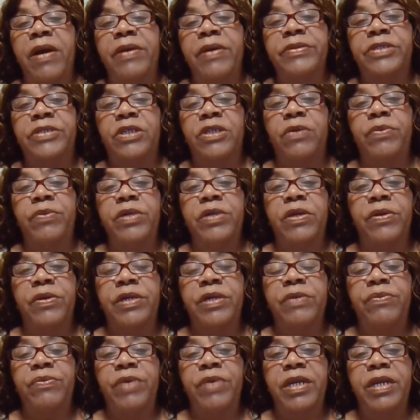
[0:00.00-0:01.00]
also, we're
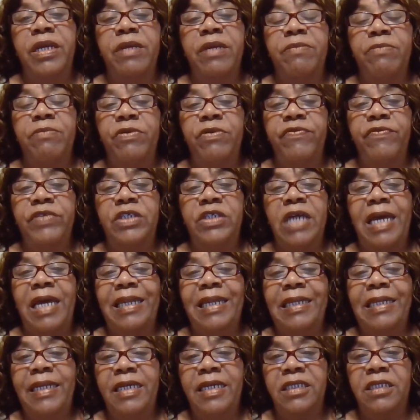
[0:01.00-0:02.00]
going to get ready and move into
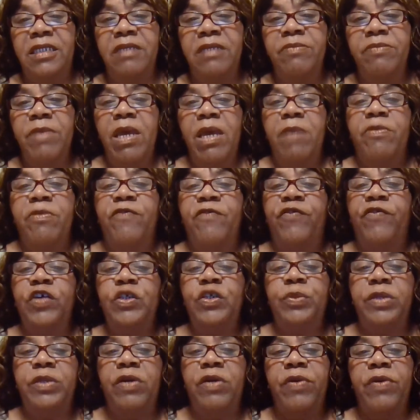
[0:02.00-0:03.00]
our lesson. But
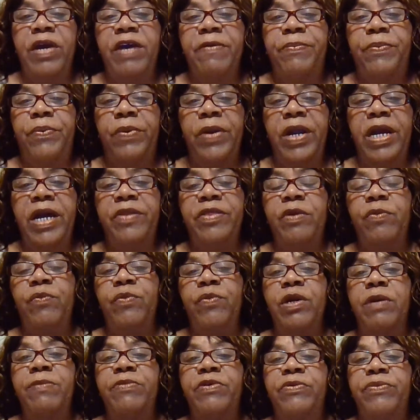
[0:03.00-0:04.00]
first, we're going to have prayer.
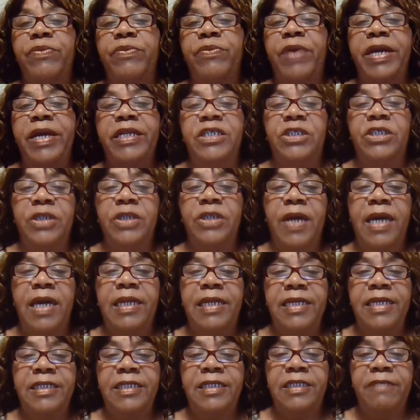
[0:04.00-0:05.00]
Then we'll move right into our
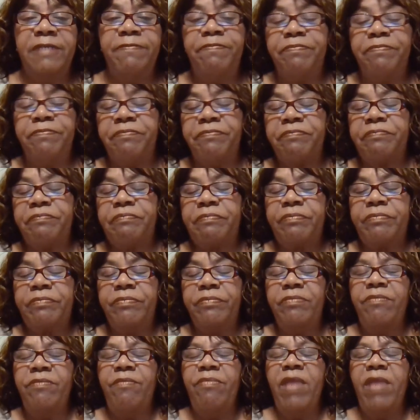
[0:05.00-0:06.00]
lesson.
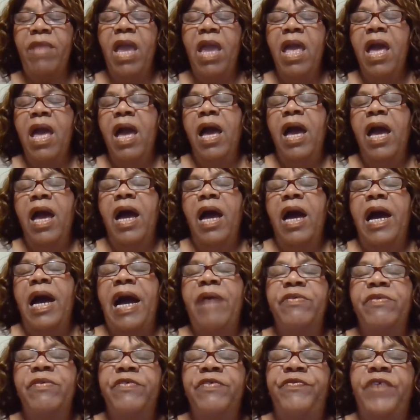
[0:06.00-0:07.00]

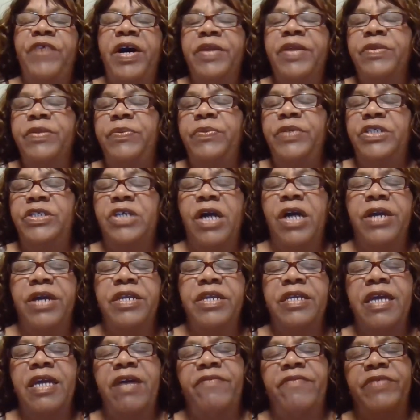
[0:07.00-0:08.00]
Our Father which art
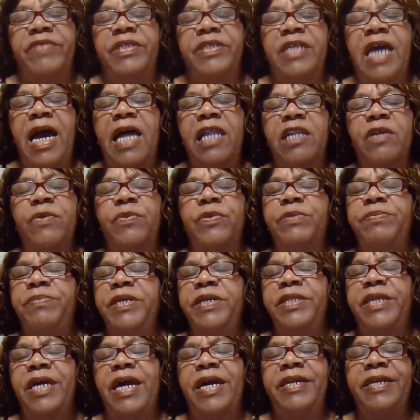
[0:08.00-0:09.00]
in heaven, hallowed
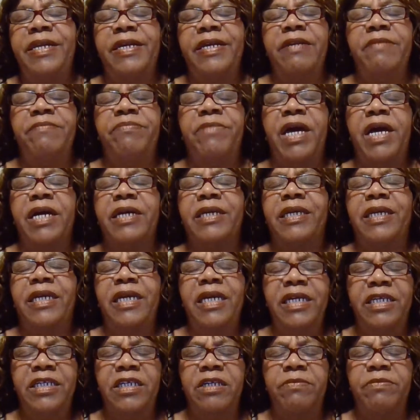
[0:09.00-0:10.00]
be thy name. Thy
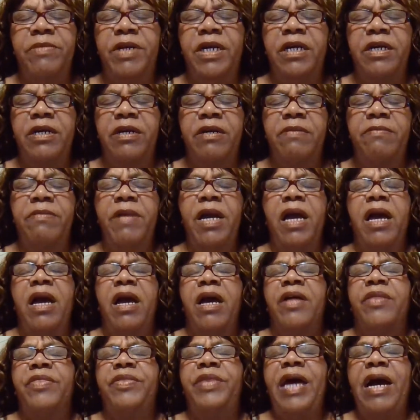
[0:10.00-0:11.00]
kingdom come.
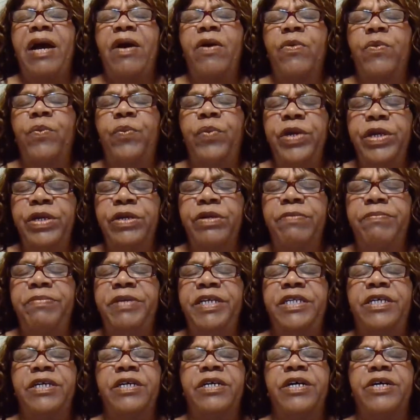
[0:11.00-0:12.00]
Thy will
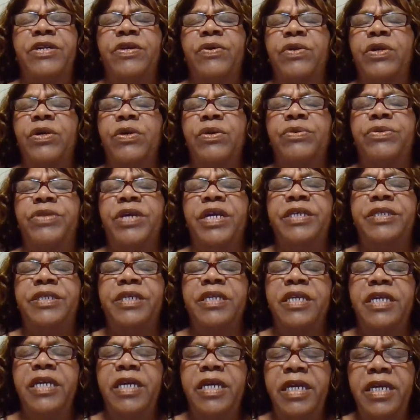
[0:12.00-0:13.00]
be done on earth as
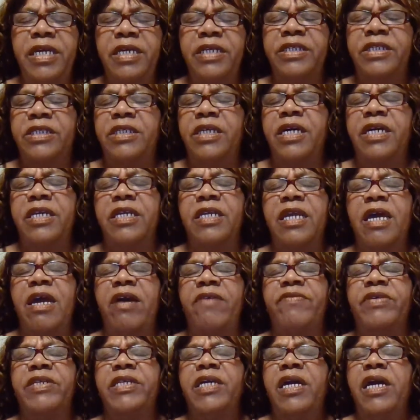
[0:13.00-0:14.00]
it is done in
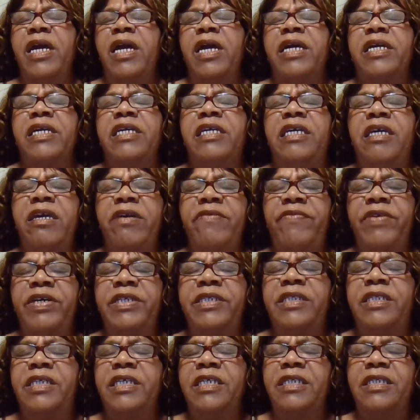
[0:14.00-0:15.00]
heaven. Give
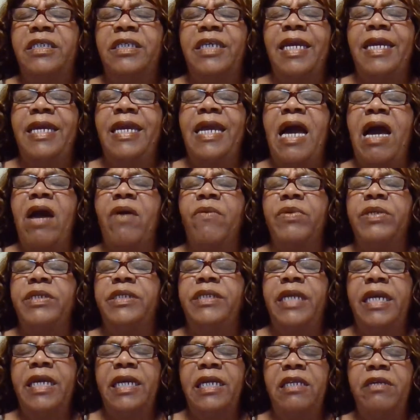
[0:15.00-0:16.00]
us this day our
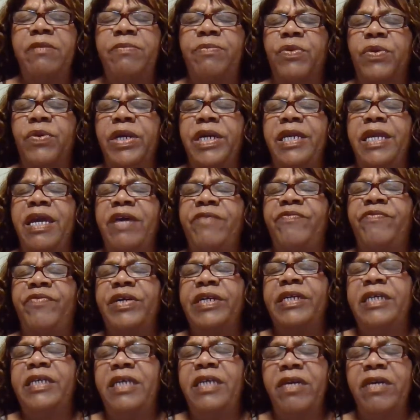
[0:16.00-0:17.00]
daily bread and
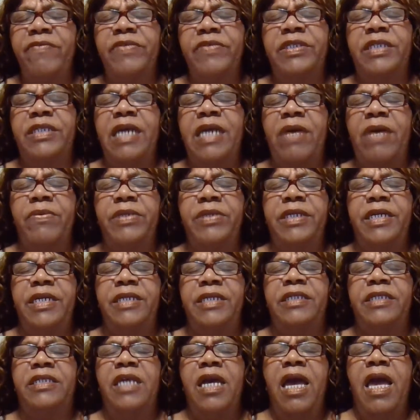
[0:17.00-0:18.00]
forgive us our
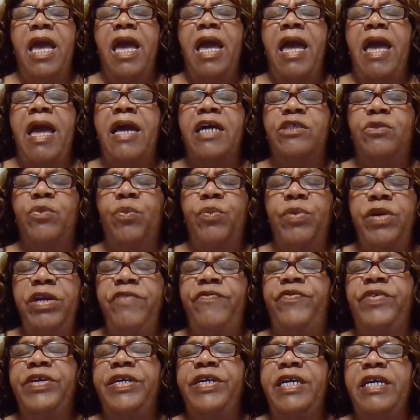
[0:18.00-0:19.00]
debts as
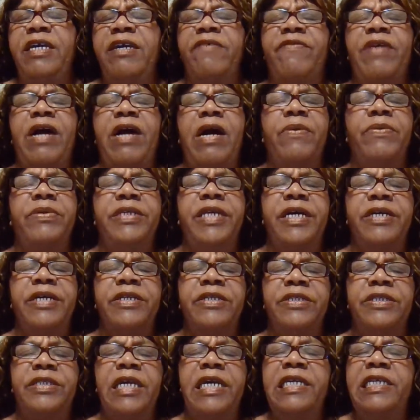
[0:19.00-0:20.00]
we forgive our
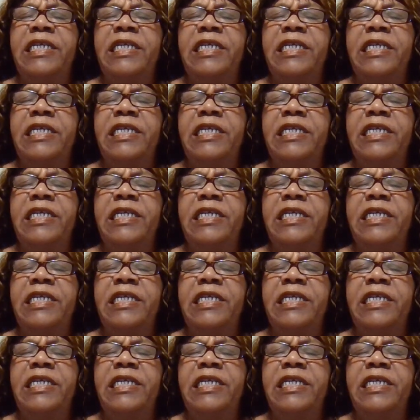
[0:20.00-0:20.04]
debtors